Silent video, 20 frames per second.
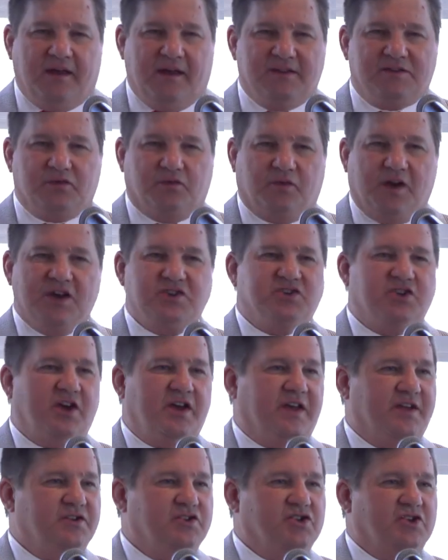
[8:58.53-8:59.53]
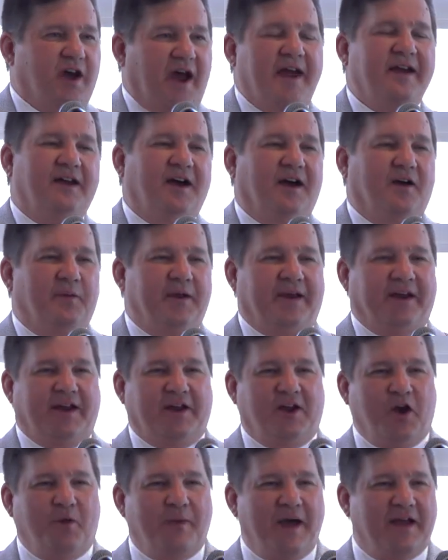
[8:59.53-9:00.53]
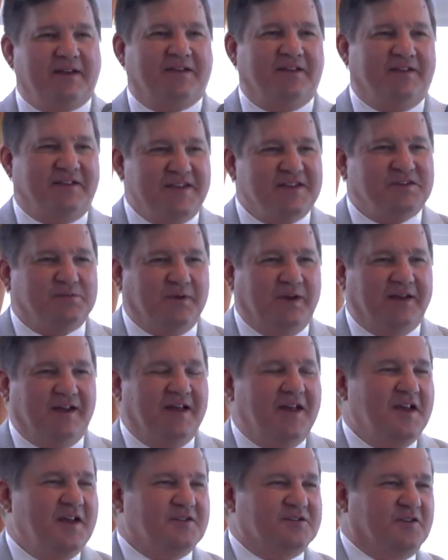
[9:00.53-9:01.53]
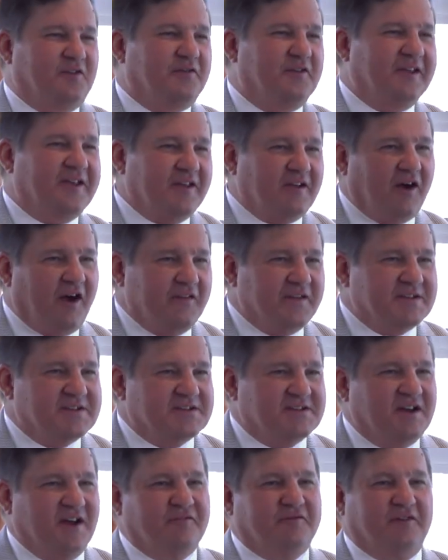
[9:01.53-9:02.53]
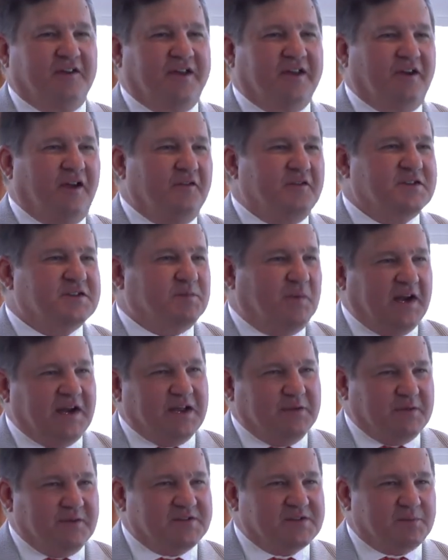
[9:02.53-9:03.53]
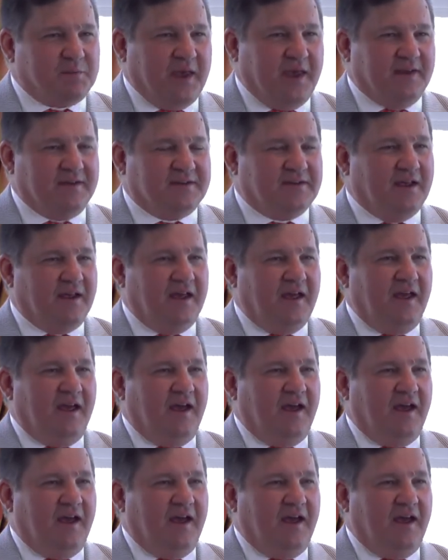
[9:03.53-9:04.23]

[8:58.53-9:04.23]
It's Russia and China. We gotta go back to this one. So forget all this stuff, forget all this money we've spent.